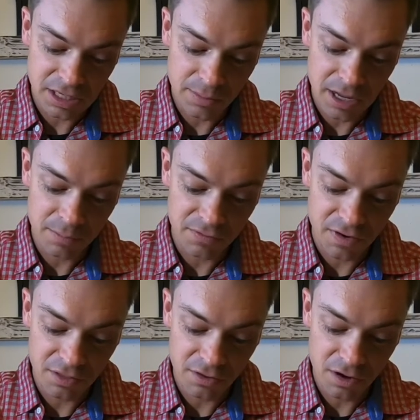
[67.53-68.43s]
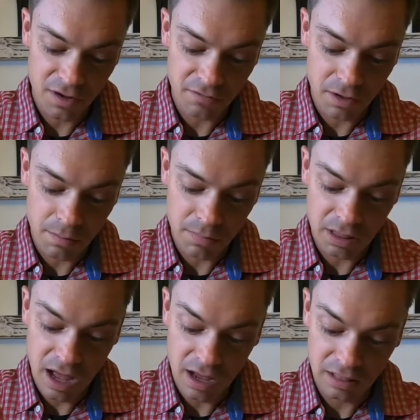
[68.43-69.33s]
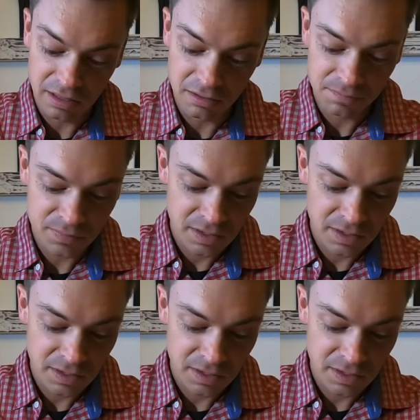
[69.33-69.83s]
he became the father of Mahalalel.